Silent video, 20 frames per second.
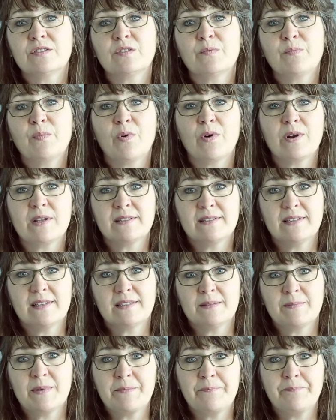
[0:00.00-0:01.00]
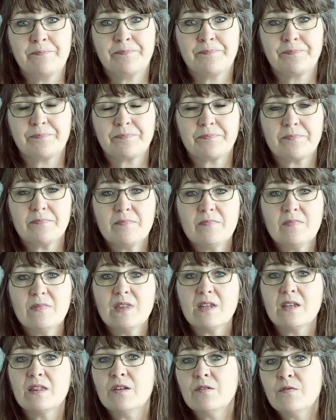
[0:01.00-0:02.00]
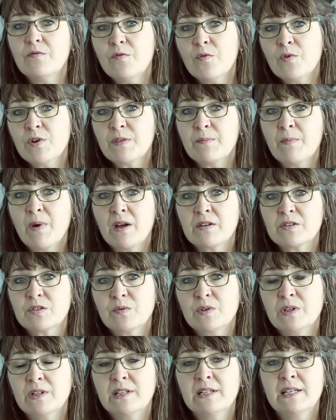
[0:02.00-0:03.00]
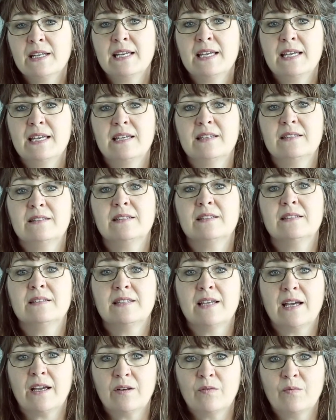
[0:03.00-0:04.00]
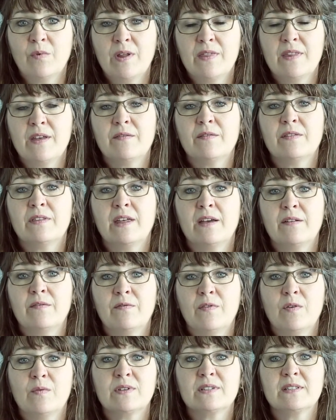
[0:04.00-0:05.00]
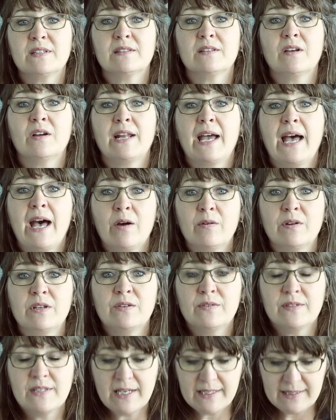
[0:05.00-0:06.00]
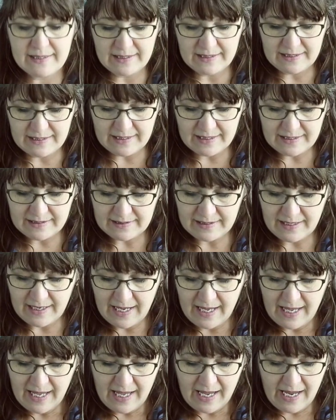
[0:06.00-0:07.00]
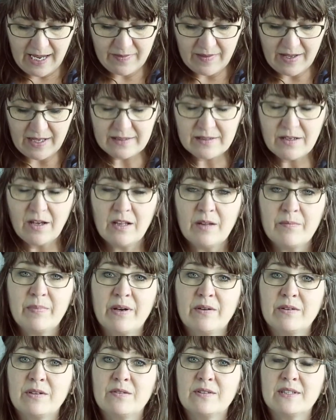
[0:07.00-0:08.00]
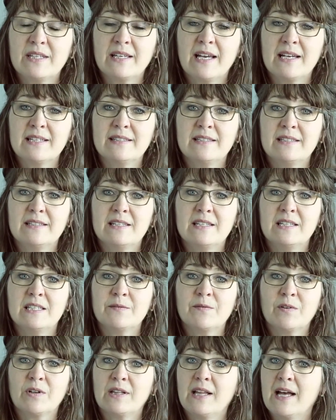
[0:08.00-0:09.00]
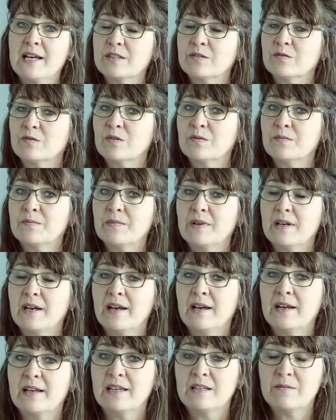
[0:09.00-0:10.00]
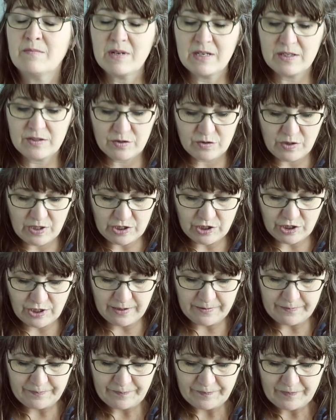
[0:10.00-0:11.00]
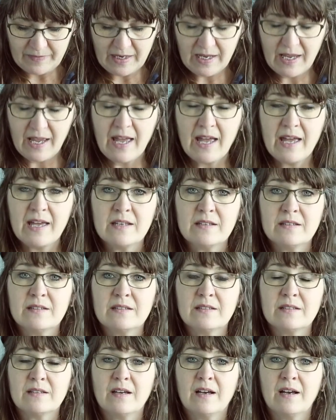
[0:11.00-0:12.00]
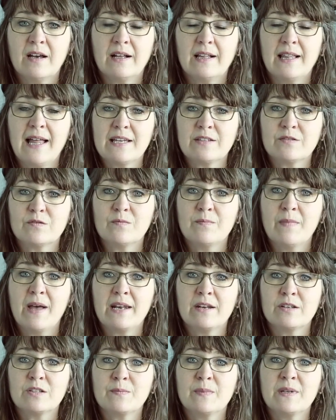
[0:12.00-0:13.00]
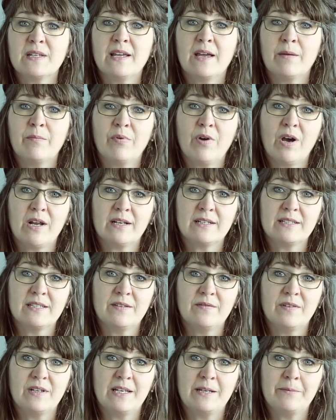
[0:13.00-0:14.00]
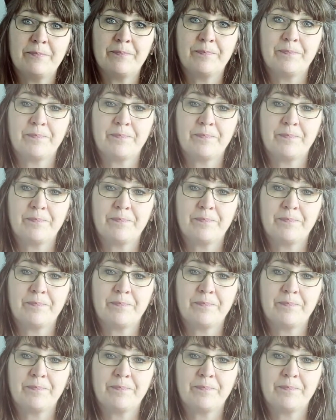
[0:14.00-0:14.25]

support assessment. The fourth module is the second one that focuses on how to use ICTs, and that's all about using ICTs for classroom administration and classroom management and productivity.